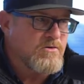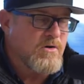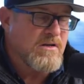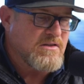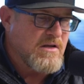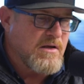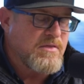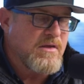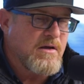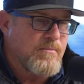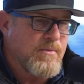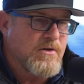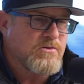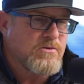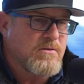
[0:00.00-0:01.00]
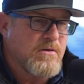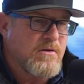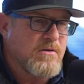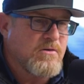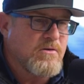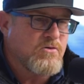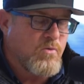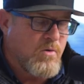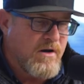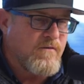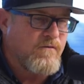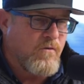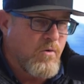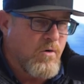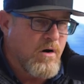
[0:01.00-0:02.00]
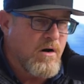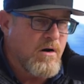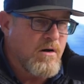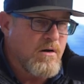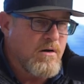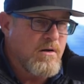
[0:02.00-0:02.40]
So as I think about 24,